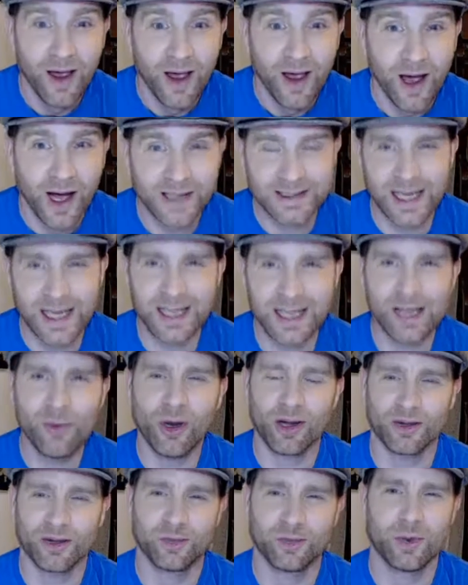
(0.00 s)
I tell you
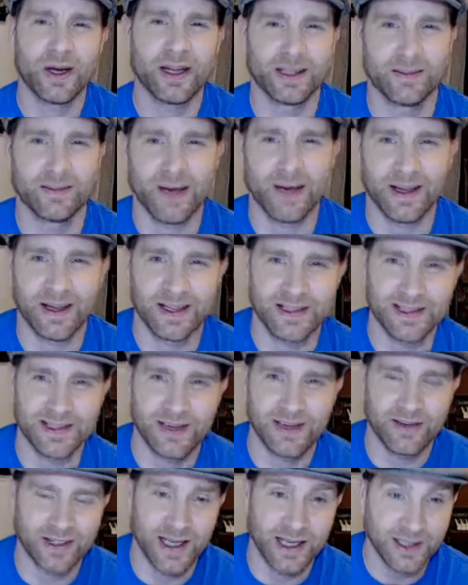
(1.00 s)
what's weird about that
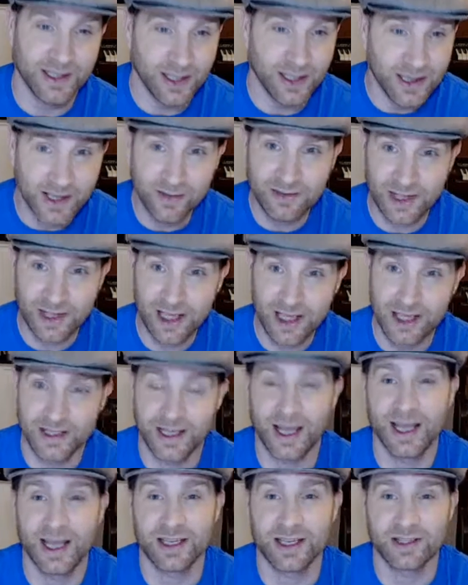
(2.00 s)
serenade. I loved learning
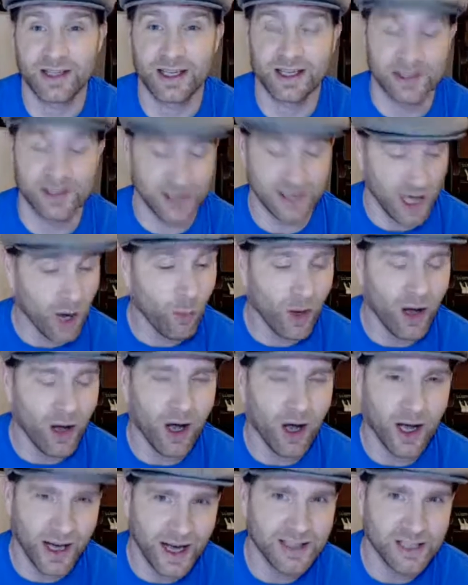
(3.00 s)
it, actually, because
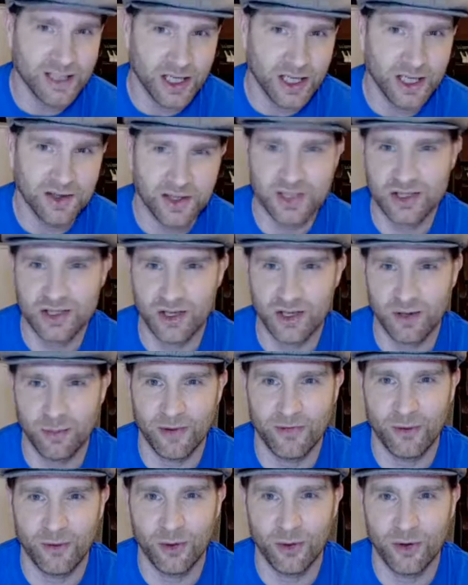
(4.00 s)
I had heard the song
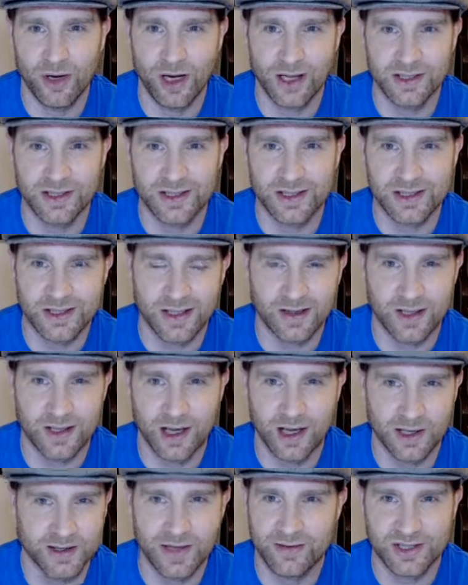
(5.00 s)
before. I'd
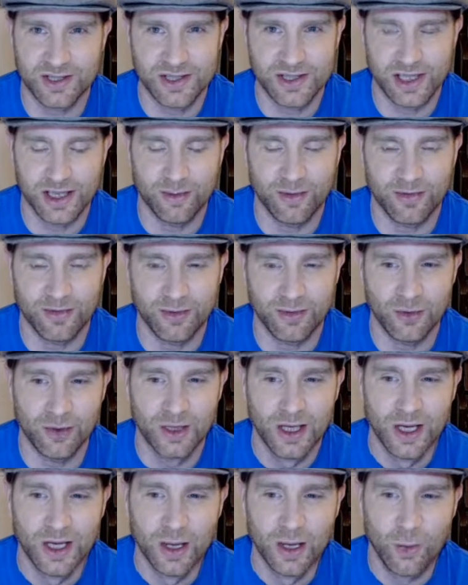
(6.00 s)
never sung it before.
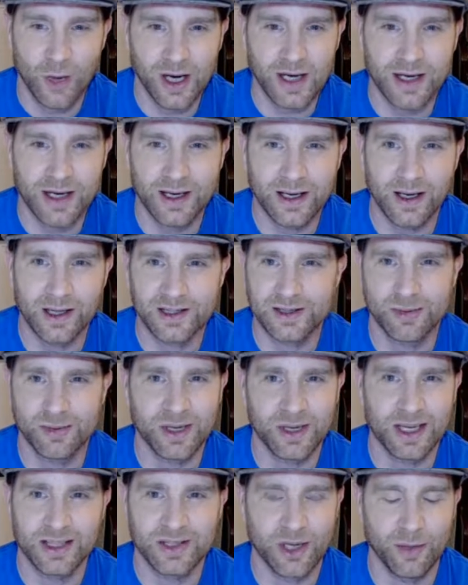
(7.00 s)
Some
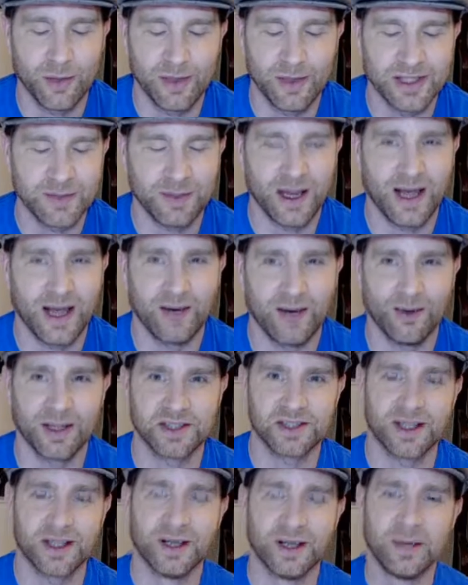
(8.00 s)
kids got me to play it
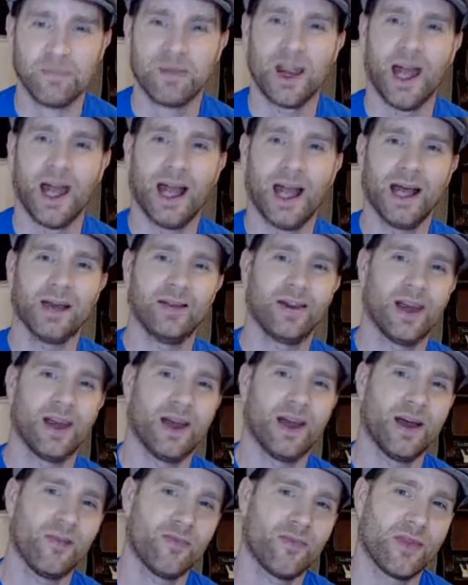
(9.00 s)
once. And
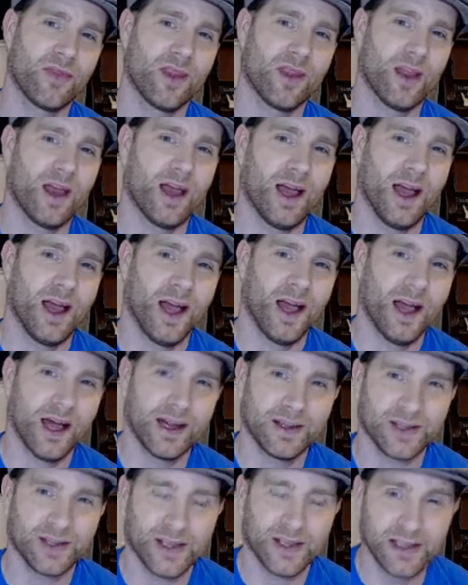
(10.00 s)

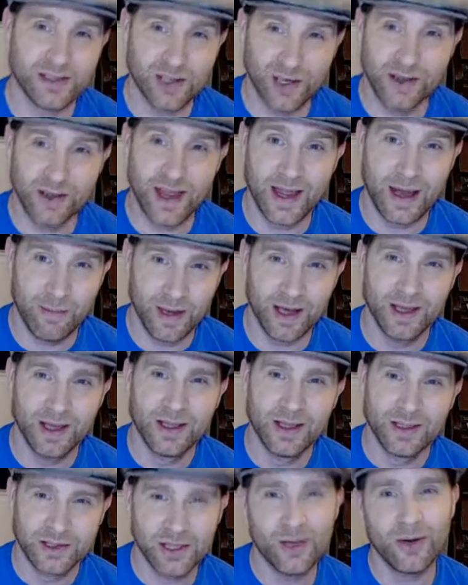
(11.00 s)
it's got that bit,
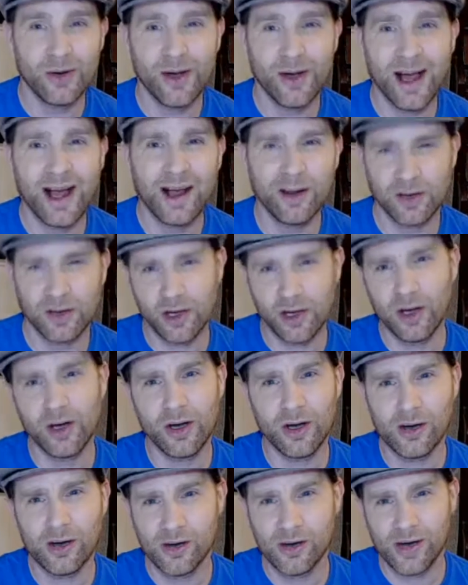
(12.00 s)
so I'll
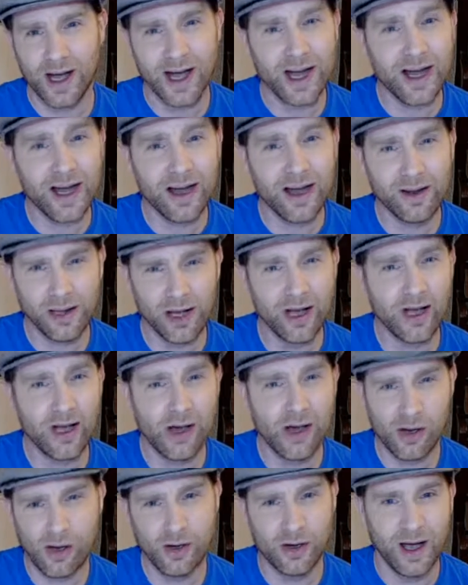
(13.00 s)

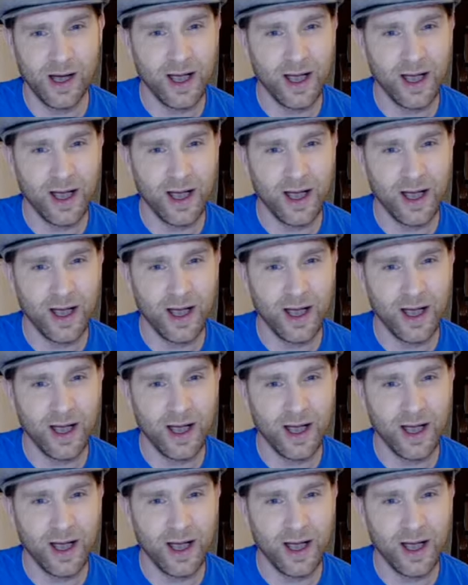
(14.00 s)
go.